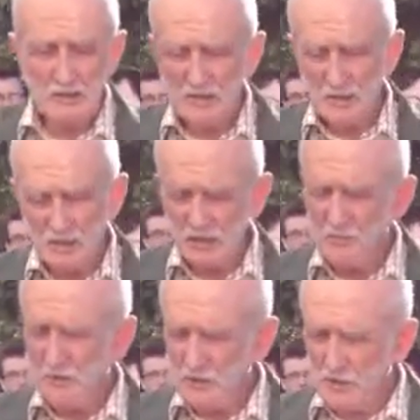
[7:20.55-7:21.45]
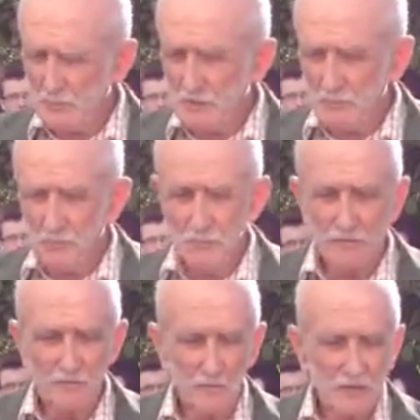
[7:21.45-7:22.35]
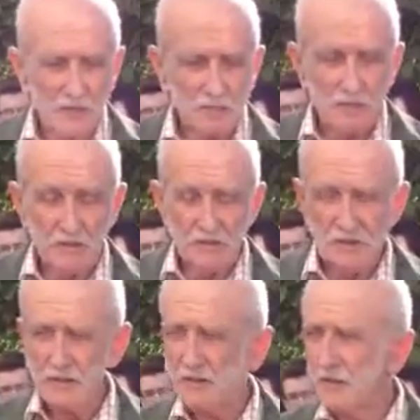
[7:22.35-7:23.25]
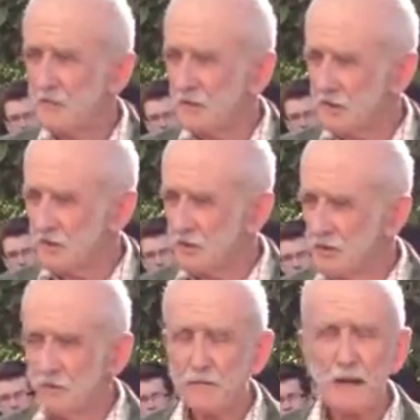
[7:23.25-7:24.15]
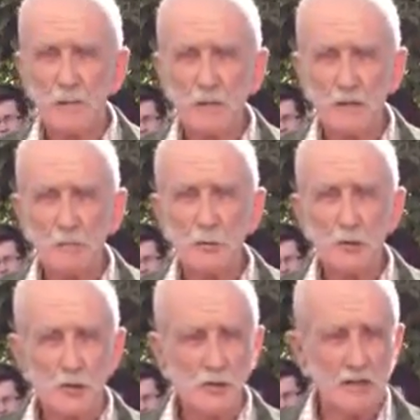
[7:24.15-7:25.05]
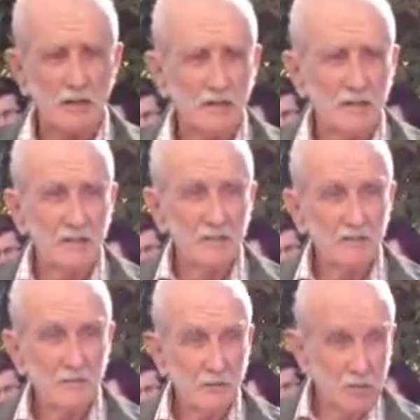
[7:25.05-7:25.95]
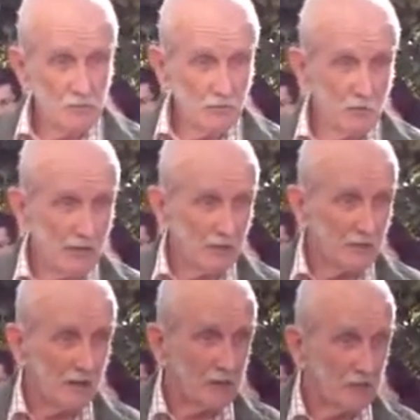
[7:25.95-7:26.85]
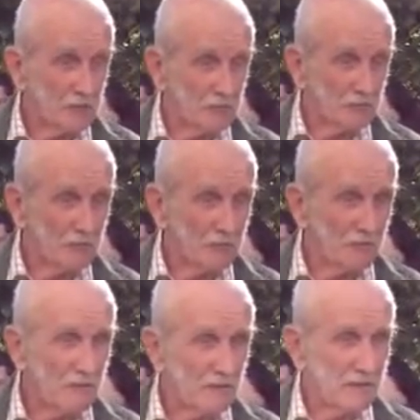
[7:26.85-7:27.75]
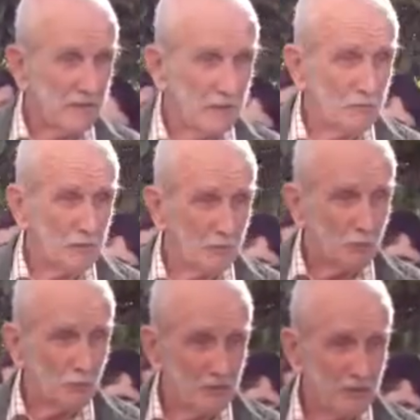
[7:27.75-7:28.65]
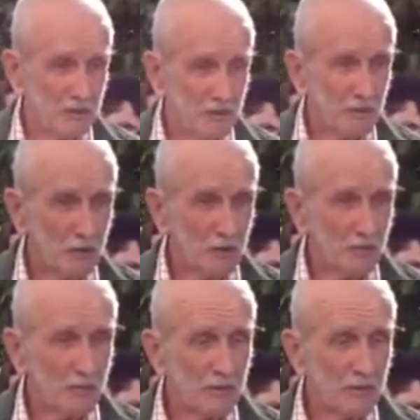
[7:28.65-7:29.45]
This is a bittersweet moment for us because it's lovely to see your family burgeoning. 2 great-grandchildren we've got now and more to come, I hope.